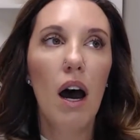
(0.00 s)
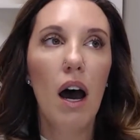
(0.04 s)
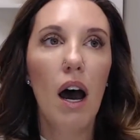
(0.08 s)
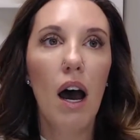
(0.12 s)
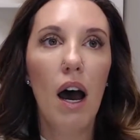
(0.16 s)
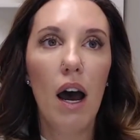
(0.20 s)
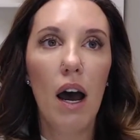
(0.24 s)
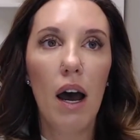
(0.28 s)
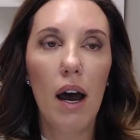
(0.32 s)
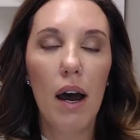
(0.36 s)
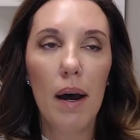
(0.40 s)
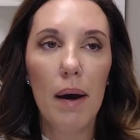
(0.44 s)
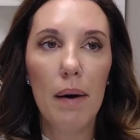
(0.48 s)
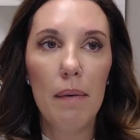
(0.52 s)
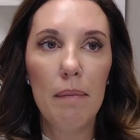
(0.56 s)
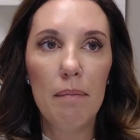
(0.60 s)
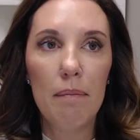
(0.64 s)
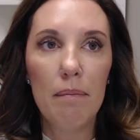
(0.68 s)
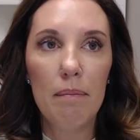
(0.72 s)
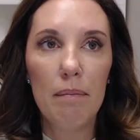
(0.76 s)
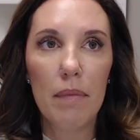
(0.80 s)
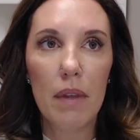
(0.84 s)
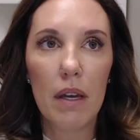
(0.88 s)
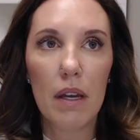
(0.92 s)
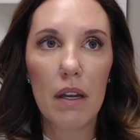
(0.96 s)

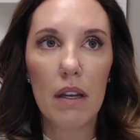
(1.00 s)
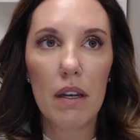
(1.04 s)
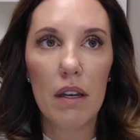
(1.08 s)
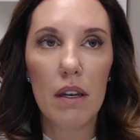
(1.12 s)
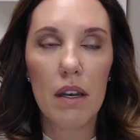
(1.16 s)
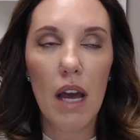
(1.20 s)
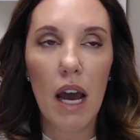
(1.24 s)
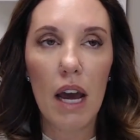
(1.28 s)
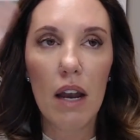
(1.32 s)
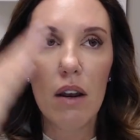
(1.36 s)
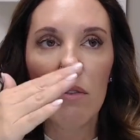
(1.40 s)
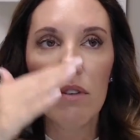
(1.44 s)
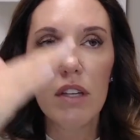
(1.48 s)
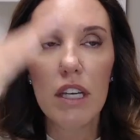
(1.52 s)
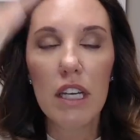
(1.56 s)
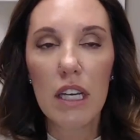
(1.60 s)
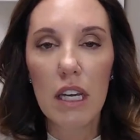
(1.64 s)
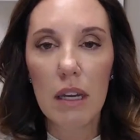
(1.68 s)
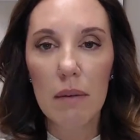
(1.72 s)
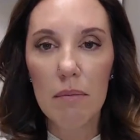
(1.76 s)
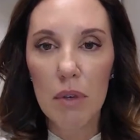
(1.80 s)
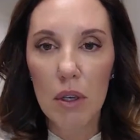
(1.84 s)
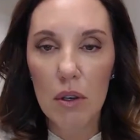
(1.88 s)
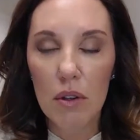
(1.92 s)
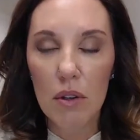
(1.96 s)
not only
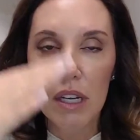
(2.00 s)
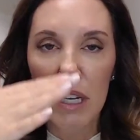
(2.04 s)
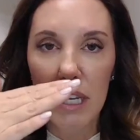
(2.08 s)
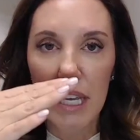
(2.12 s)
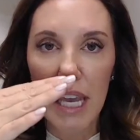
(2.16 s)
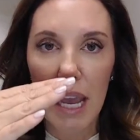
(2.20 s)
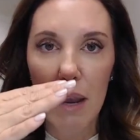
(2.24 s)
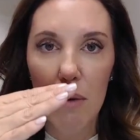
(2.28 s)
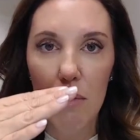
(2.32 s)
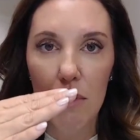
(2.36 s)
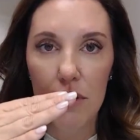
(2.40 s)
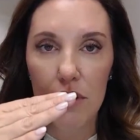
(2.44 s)
communicate